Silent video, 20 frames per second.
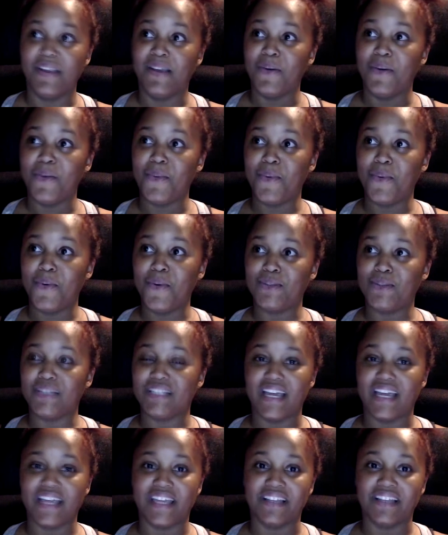whoo, did
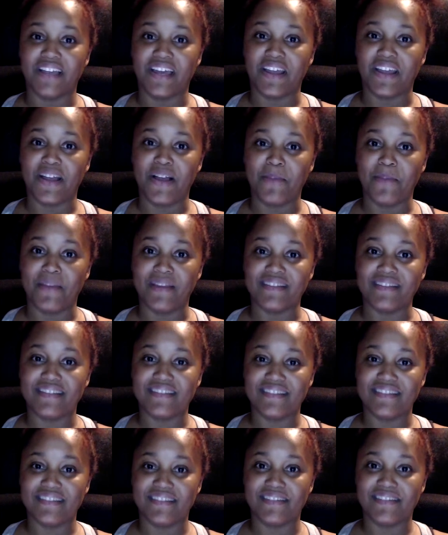I get a lot of comments.
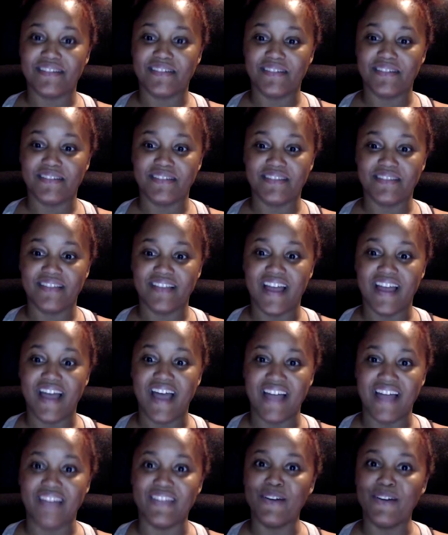I
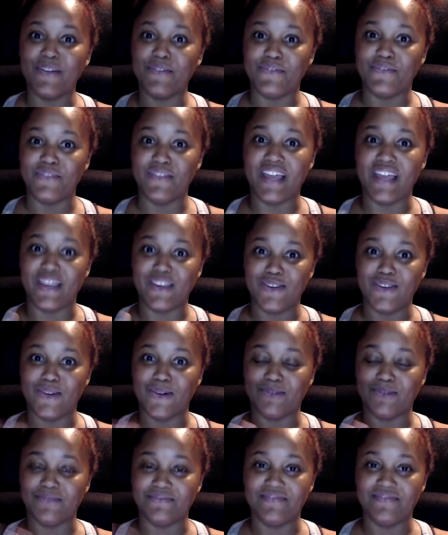love, like, you
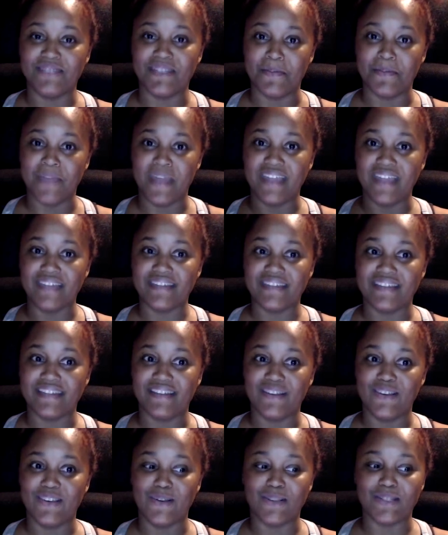know, debates and,
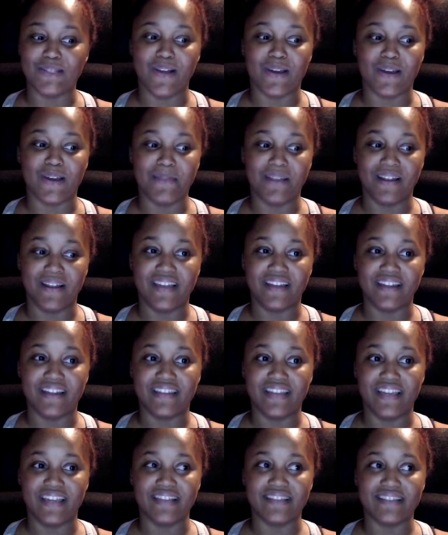you know, talking about a lot of
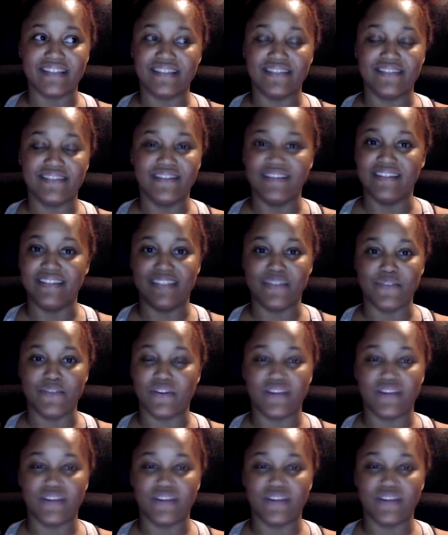things and different